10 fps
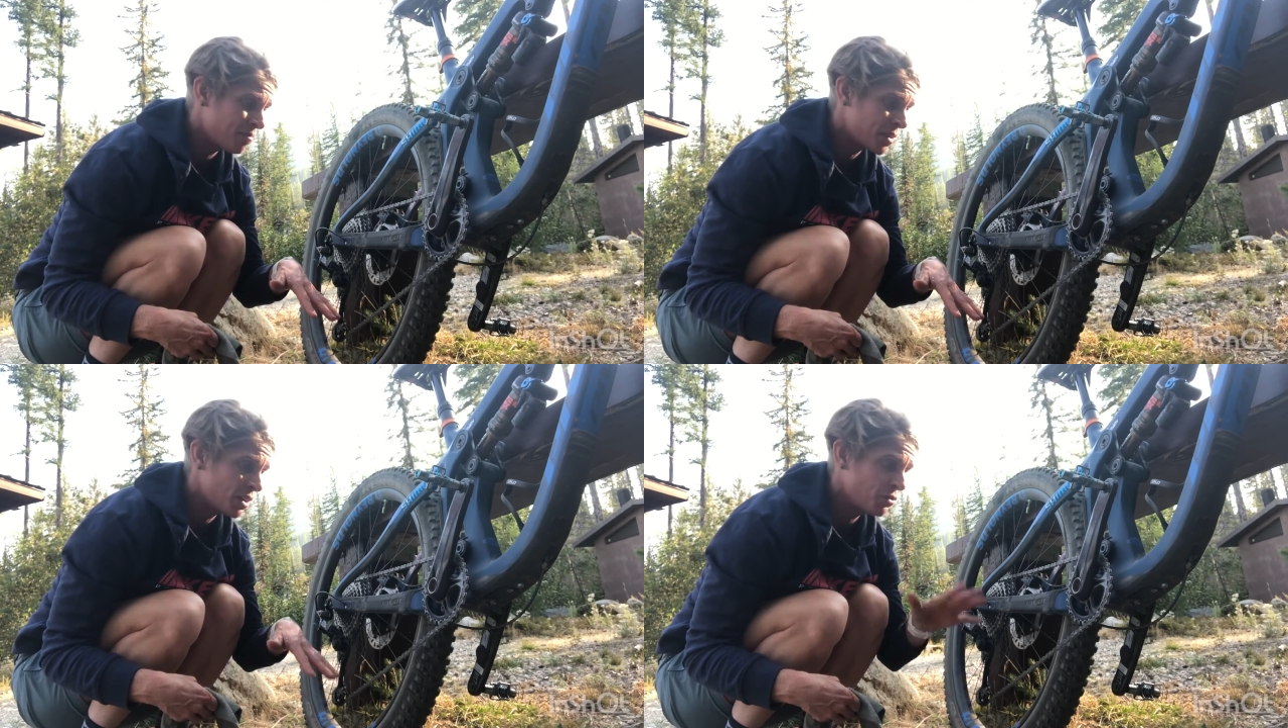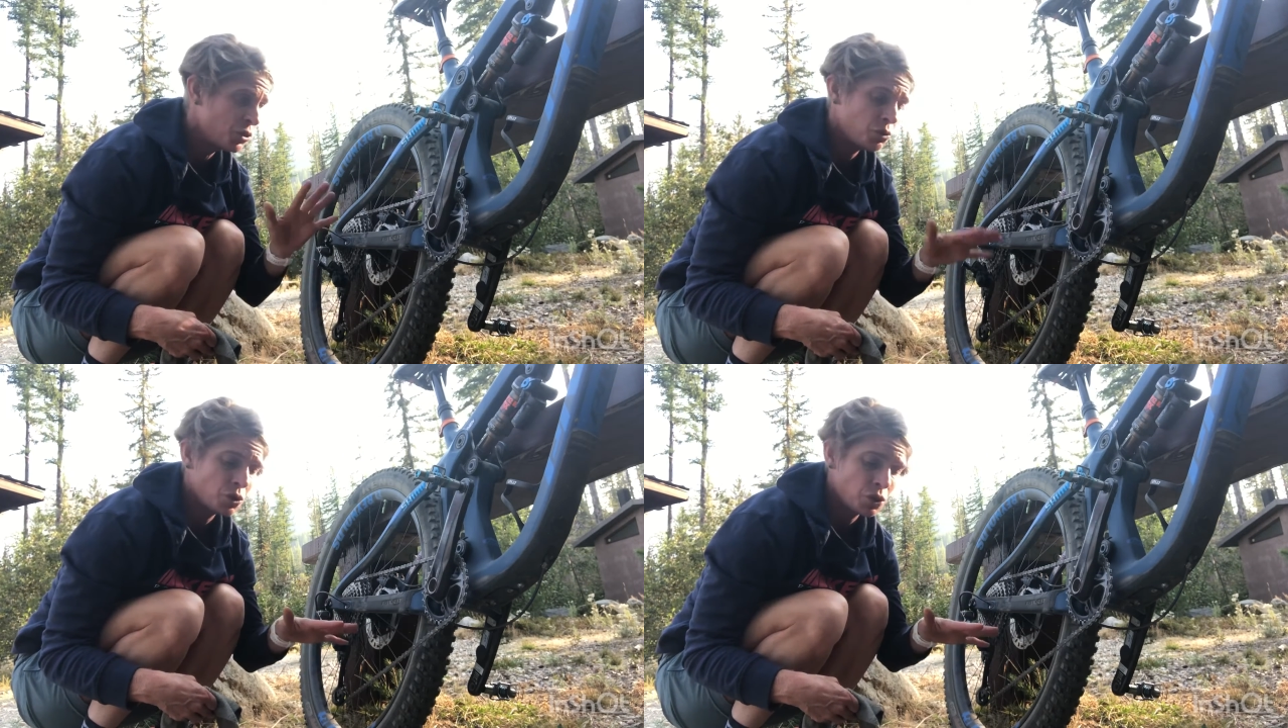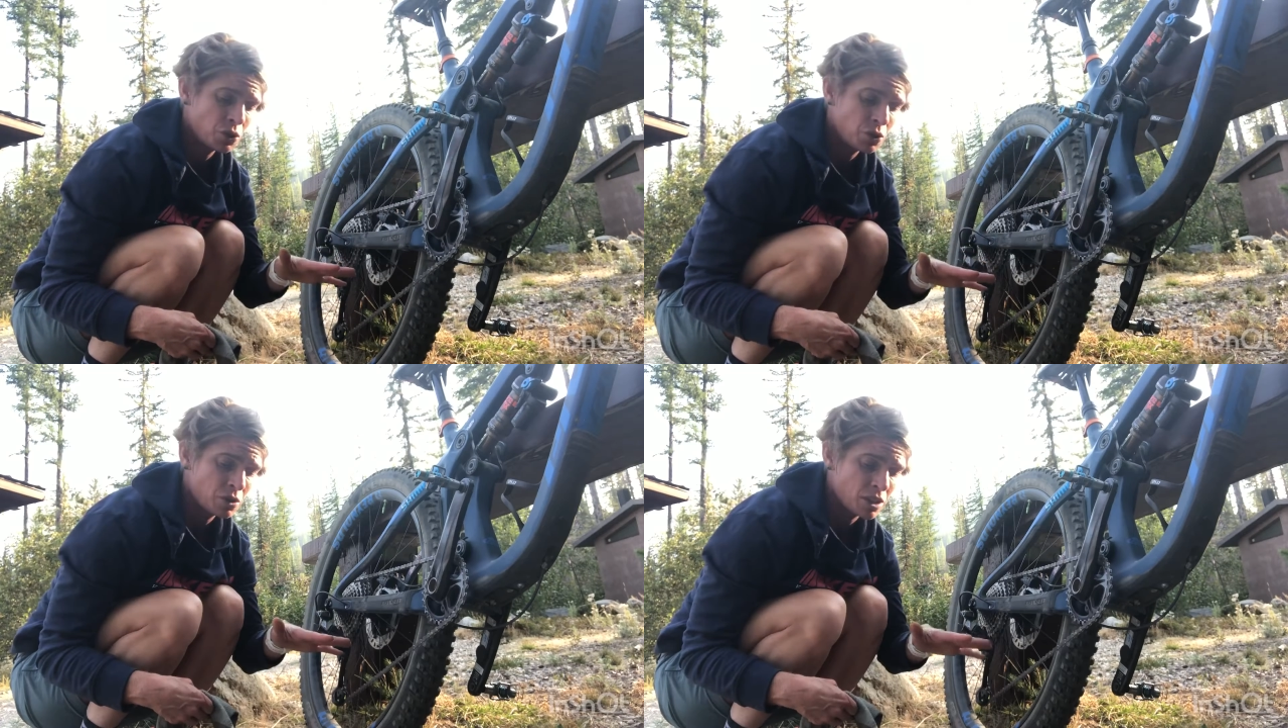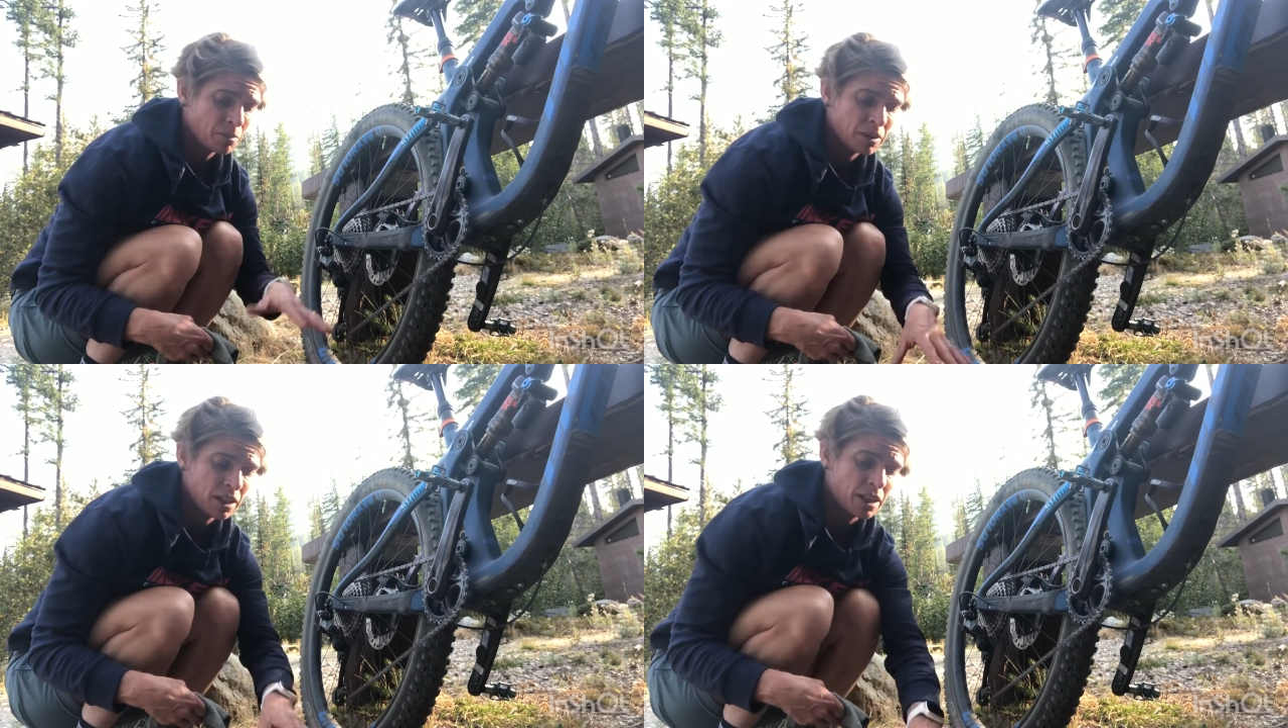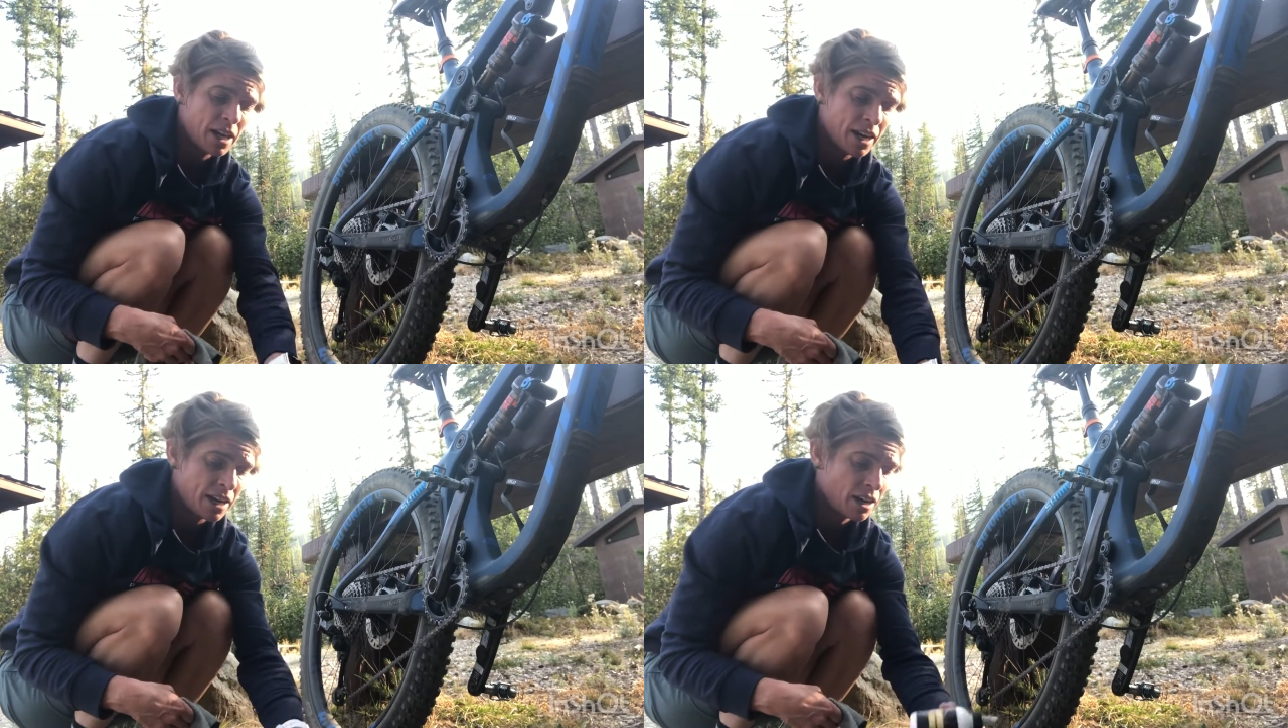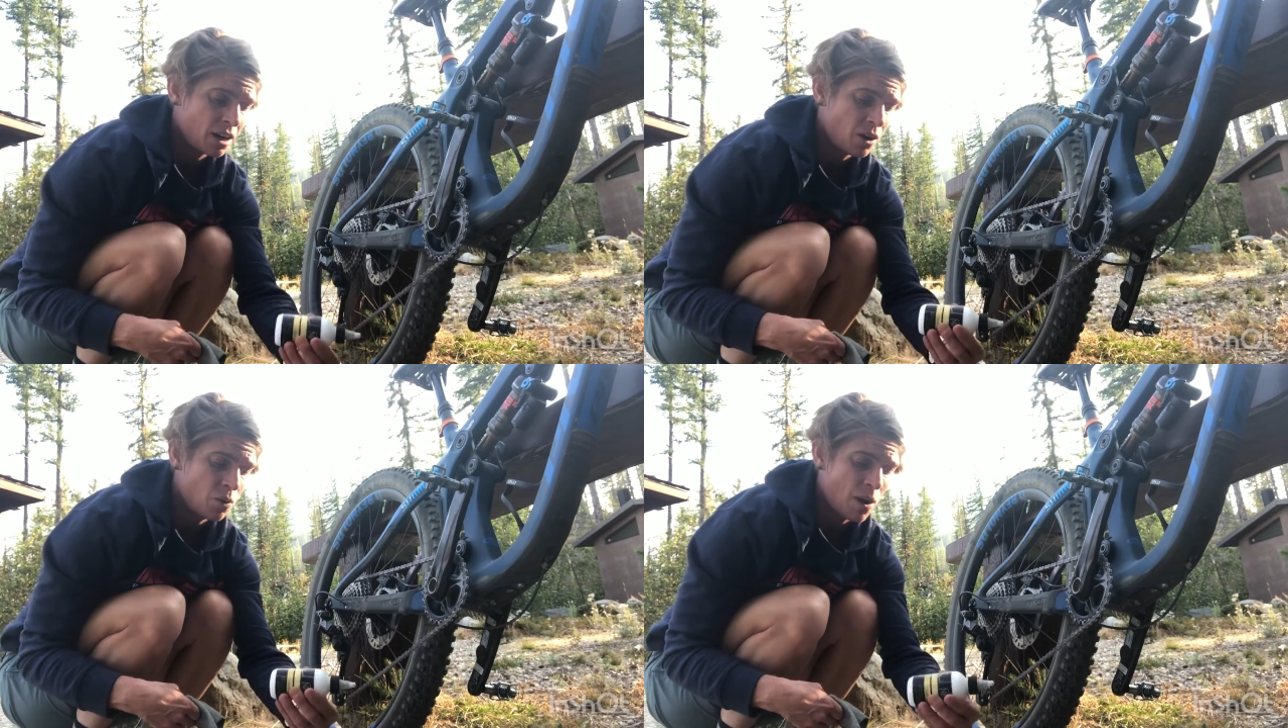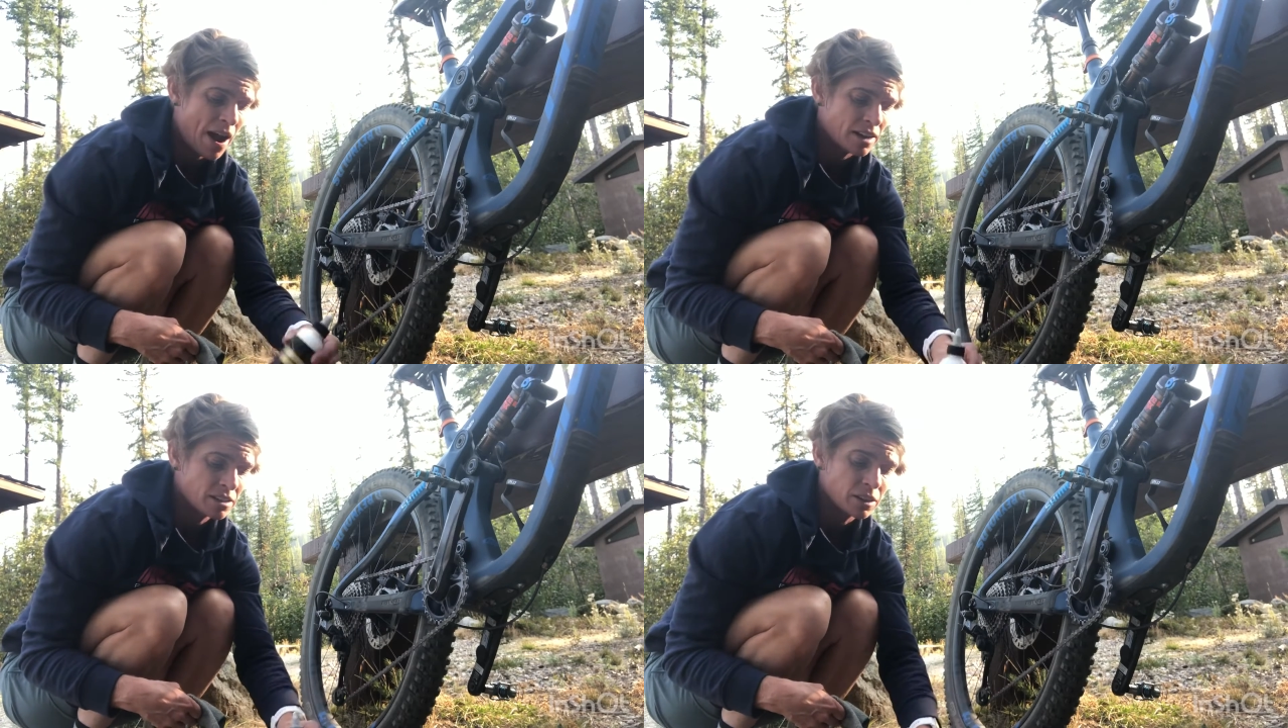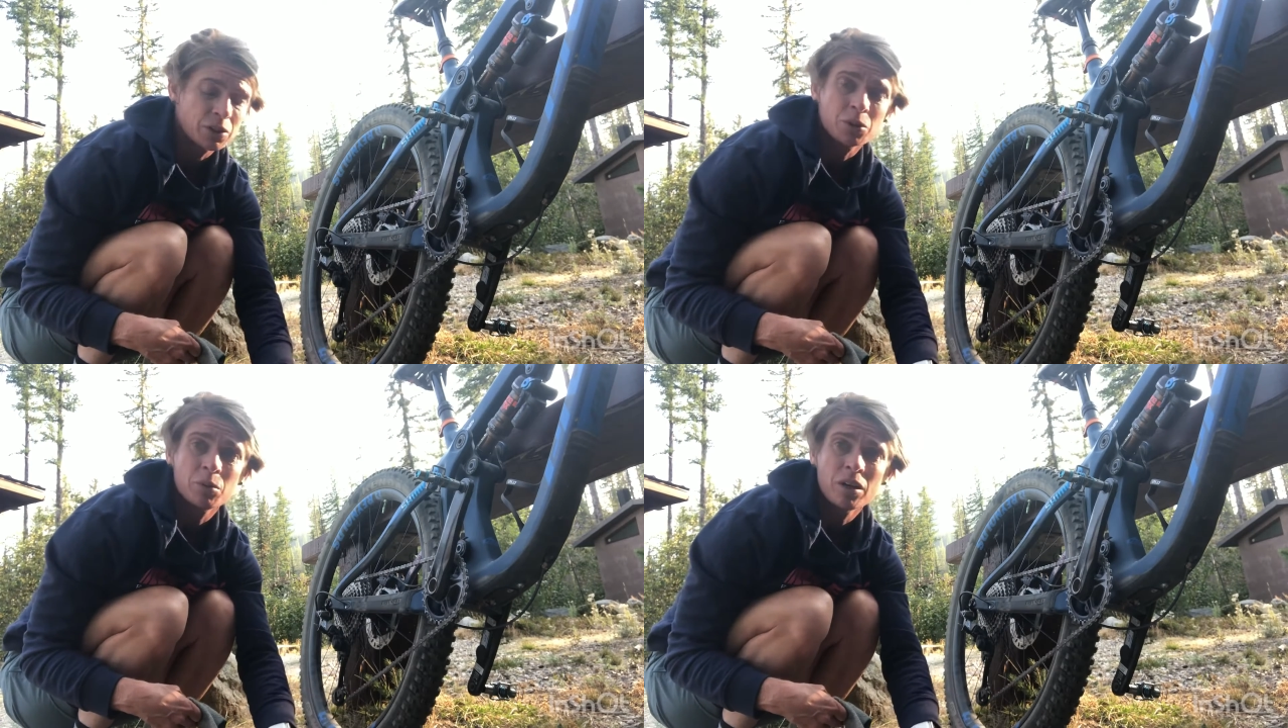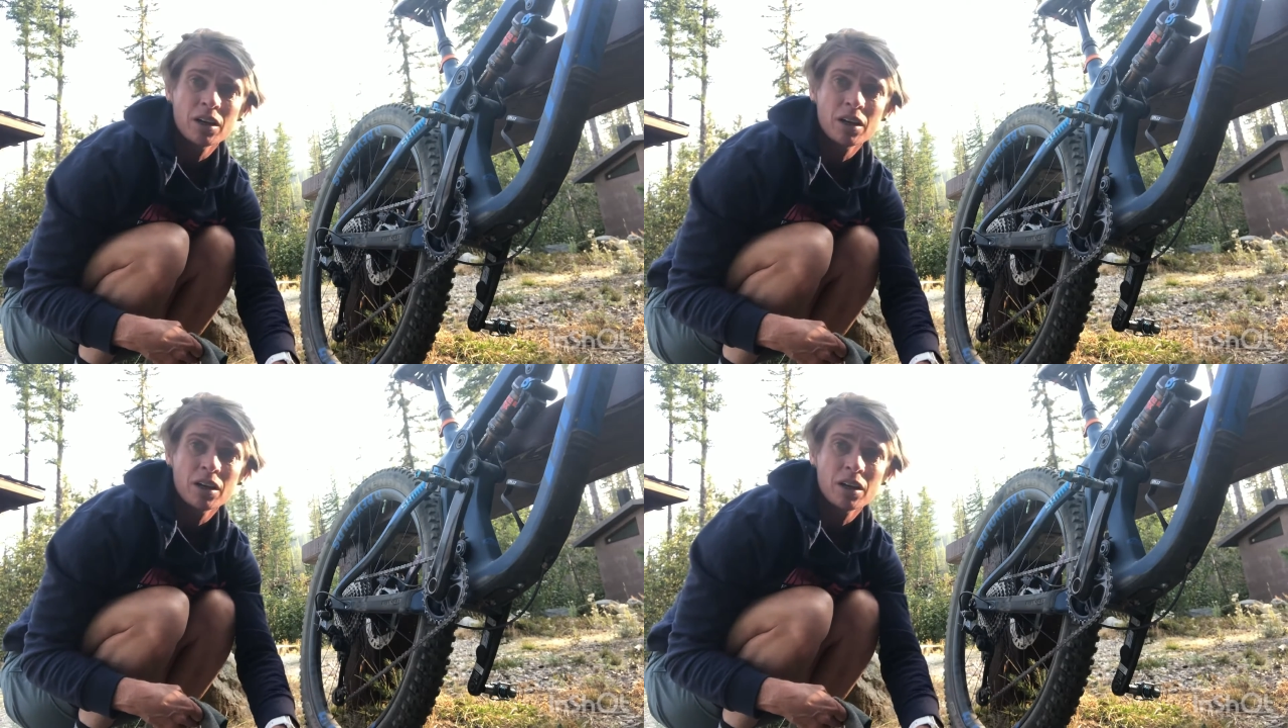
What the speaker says: If you use something like a wax lube,